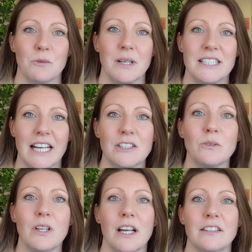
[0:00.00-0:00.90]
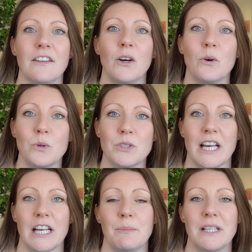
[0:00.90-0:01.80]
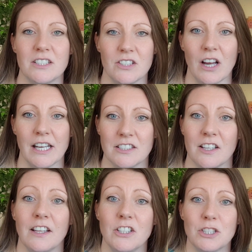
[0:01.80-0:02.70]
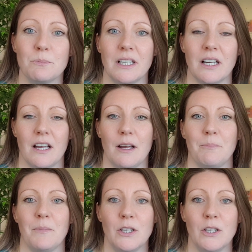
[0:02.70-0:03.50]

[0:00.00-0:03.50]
when Daniel learned that the order had been signed, so there'd just been a, a,